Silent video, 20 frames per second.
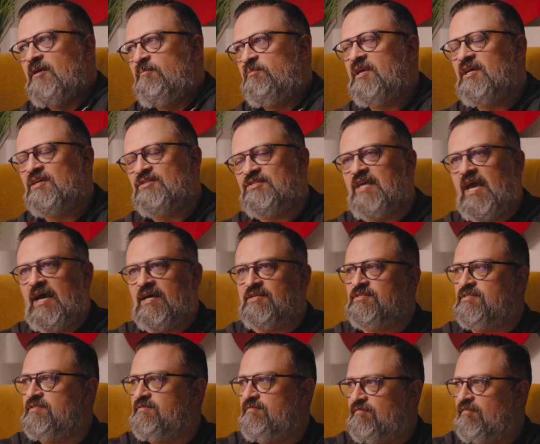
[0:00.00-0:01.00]
Because
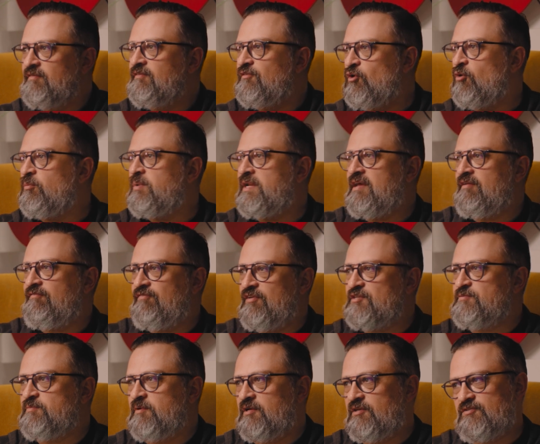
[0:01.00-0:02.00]
yes, nobody at
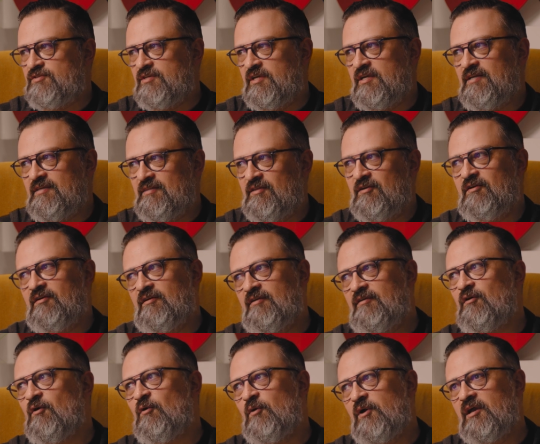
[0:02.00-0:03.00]
Facebook is saying they're
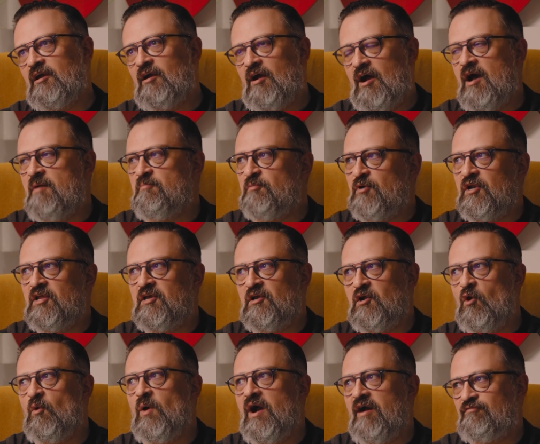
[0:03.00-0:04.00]
going, I'm going to
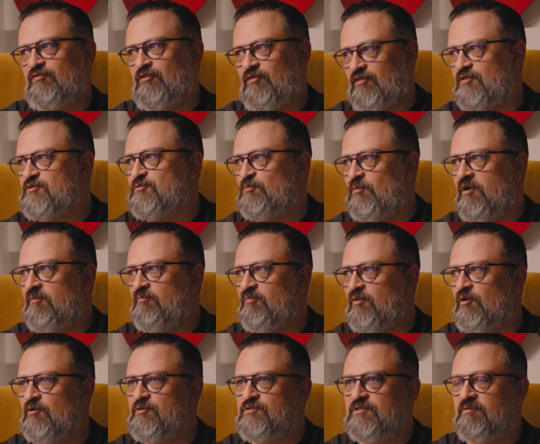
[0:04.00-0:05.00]
go after this one
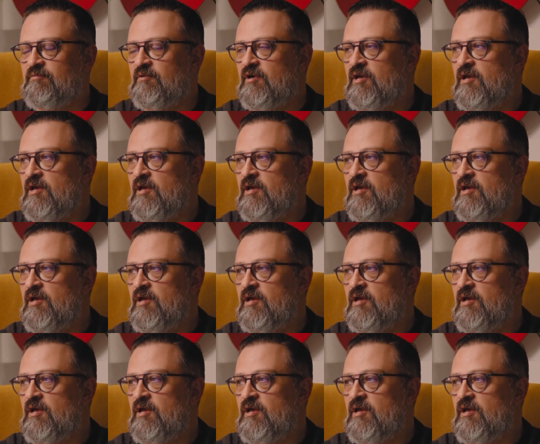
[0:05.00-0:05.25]
person.